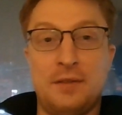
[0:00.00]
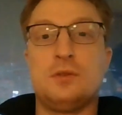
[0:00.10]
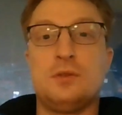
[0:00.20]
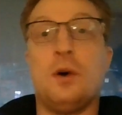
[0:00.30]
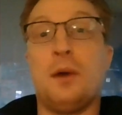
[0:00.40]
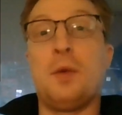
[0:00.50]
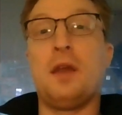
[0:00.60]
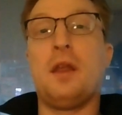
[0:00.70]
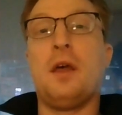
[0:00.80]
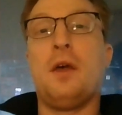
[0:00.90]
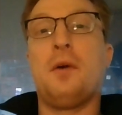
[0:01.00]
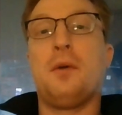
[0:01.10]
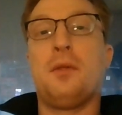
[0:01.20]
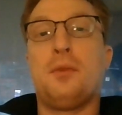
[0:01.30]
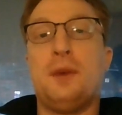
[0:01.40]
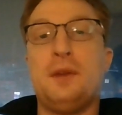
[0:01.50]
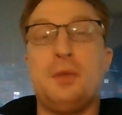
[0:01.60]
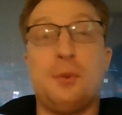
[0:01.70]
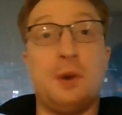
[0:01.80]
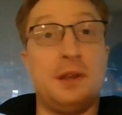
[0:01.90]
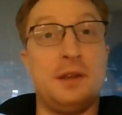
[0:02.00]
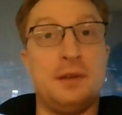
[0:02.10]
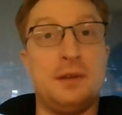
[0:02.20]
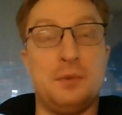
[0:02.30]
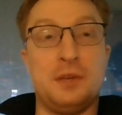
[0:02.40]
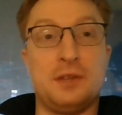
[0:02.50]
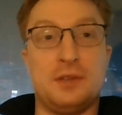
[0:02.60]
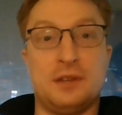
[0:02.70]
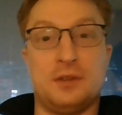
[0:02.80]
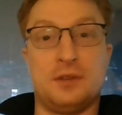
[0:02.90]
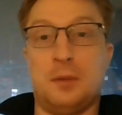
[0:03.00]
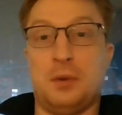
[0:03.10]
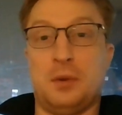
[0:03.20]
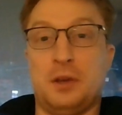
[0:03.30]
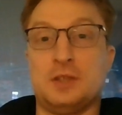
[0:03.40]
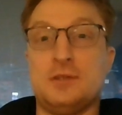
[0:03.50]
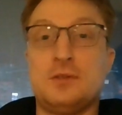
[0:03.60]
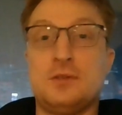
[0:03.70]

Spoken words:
So I went 3-3 in week 6 on my predictions,